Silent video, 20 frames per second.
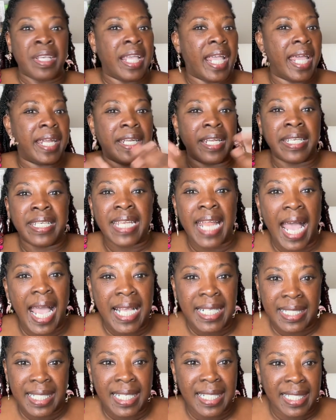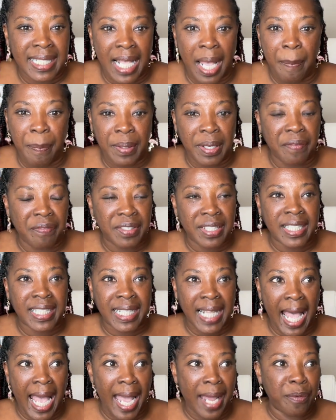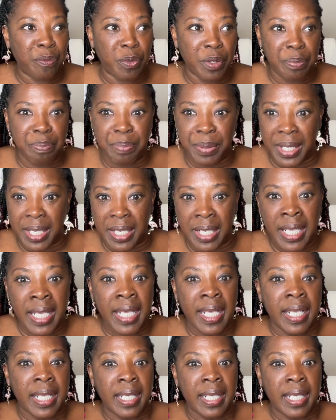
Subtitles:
And a nice example of a slide would be,